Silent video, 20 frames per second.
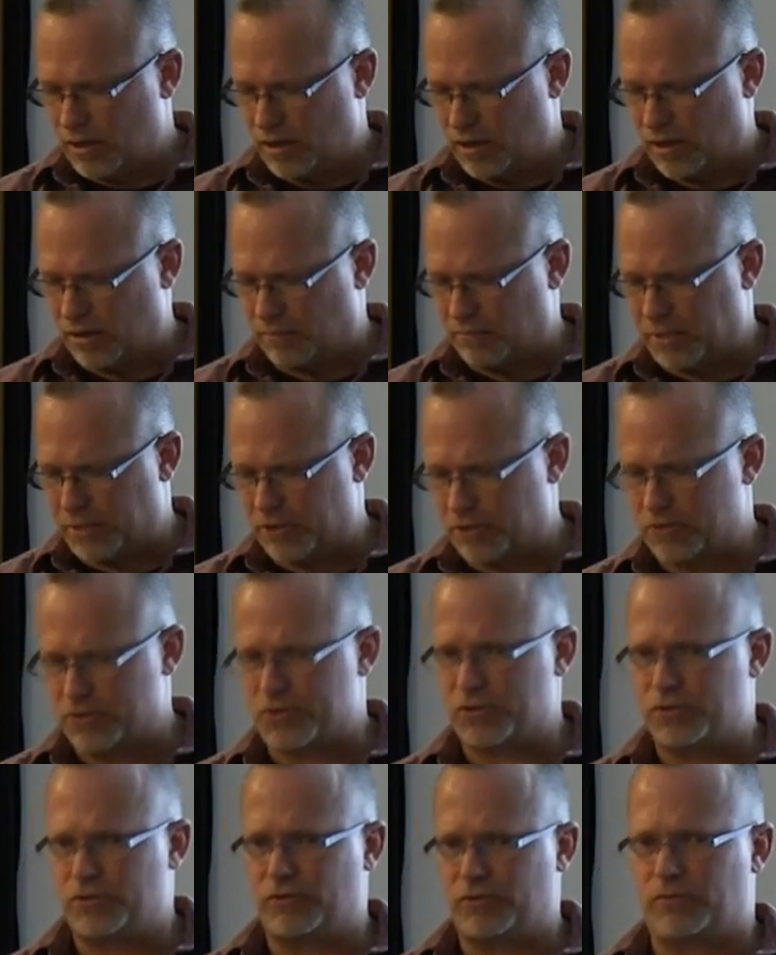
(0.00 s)
um, here
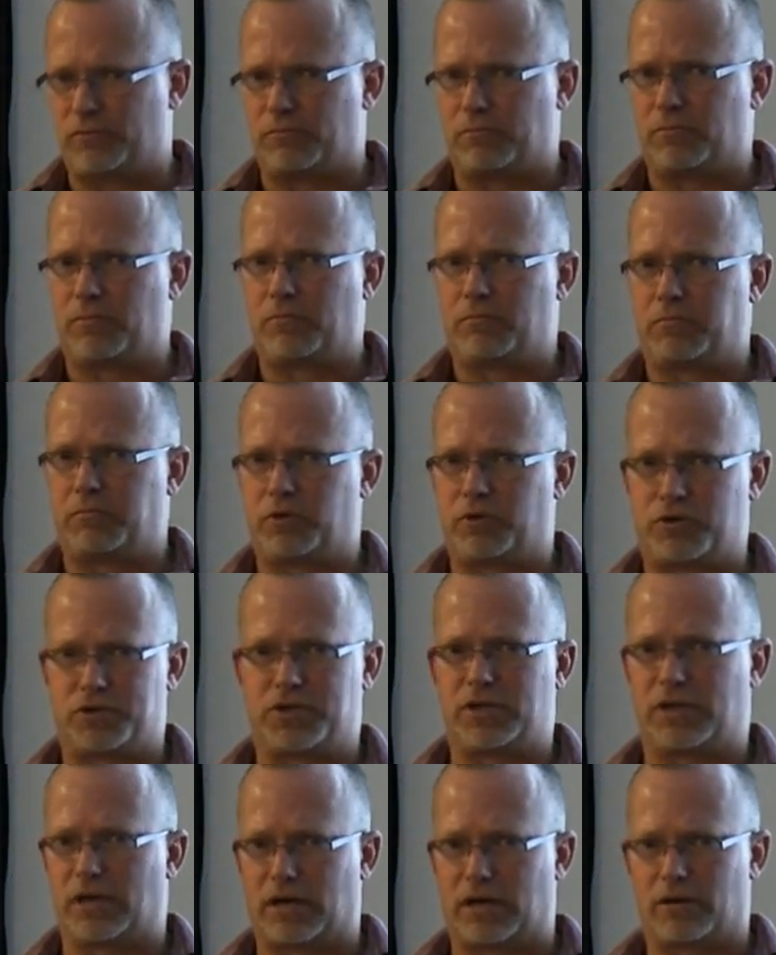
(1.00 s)
soon
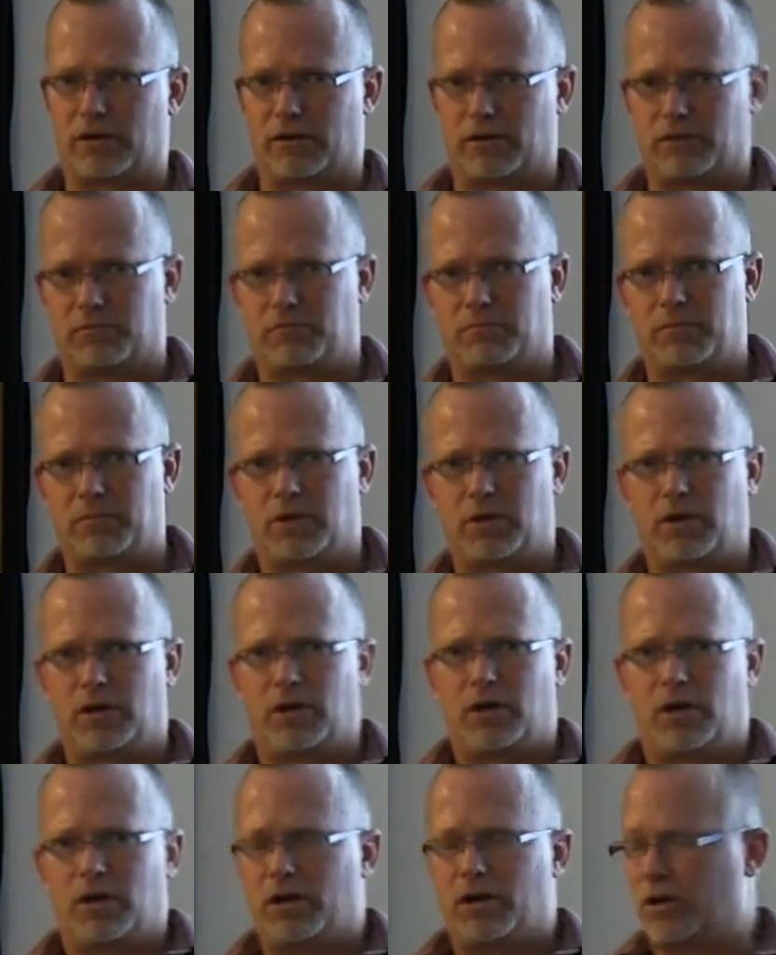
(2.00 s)
pushing out a,
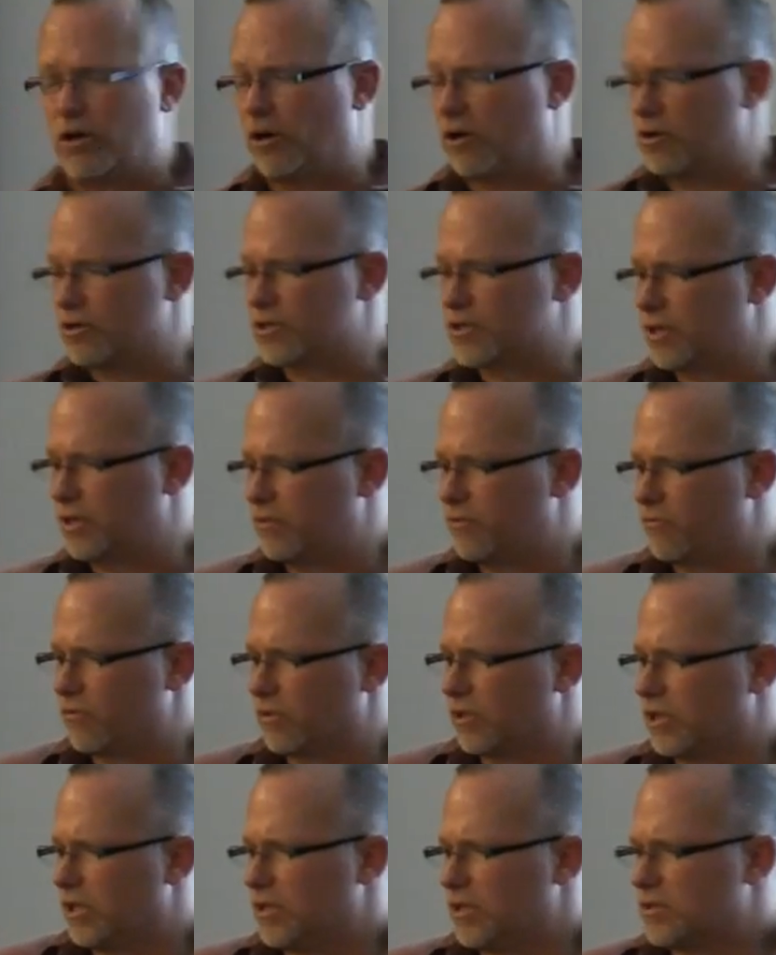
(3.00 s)
an RC
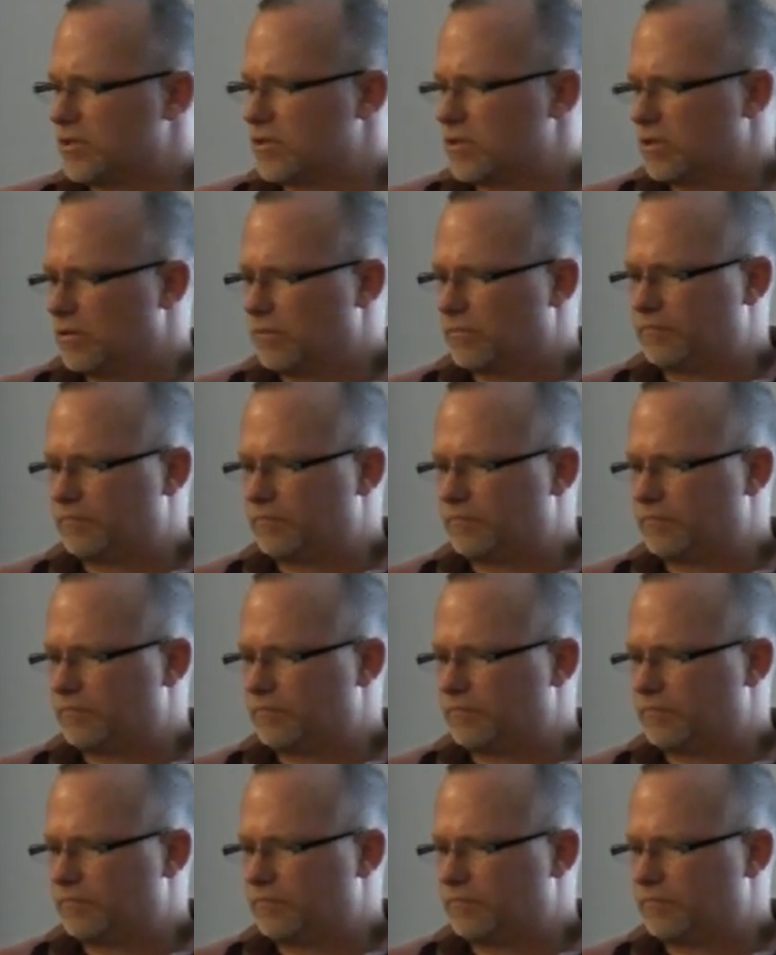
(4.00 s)
release.